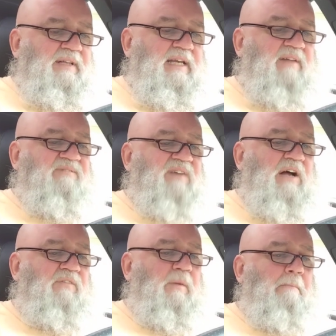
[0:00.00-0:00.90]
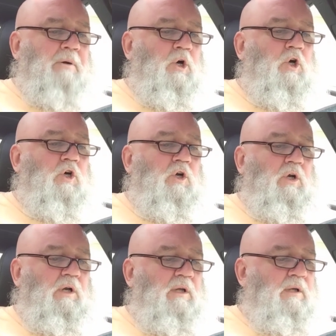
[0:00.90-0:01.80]
He had found the
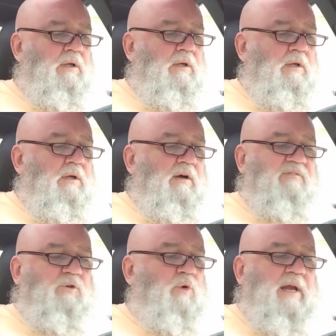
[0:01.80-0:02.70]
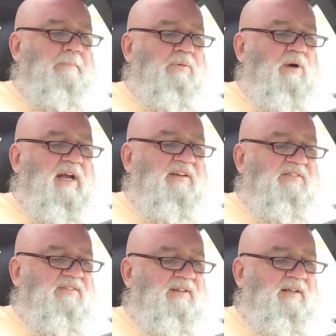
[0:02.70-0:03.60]
pearl of great
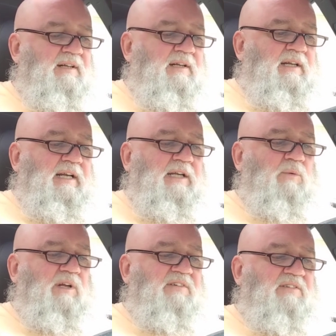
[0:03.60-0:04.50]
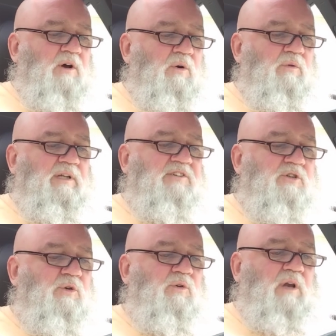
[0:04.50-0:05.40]
price, and he was only
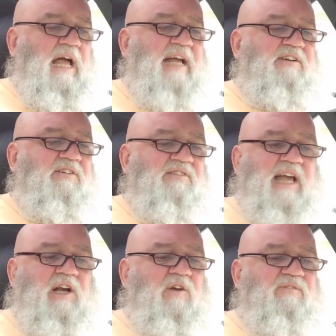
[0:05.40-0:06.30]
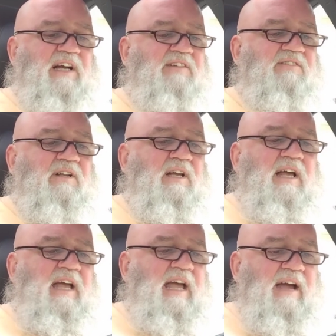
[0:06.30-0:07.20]
too glad to sacrifice
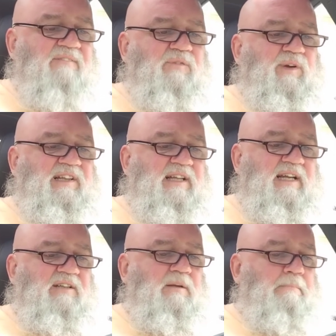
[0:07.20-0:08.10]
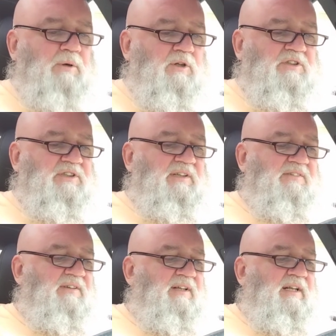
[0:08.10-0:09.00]
everything to
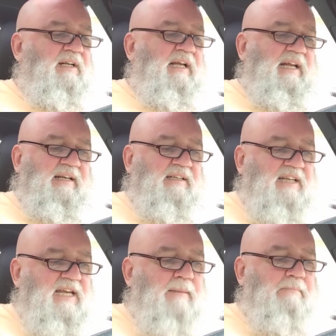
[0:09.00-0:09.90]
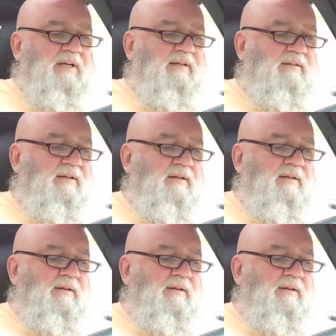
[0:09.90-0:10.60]
purchase and keep it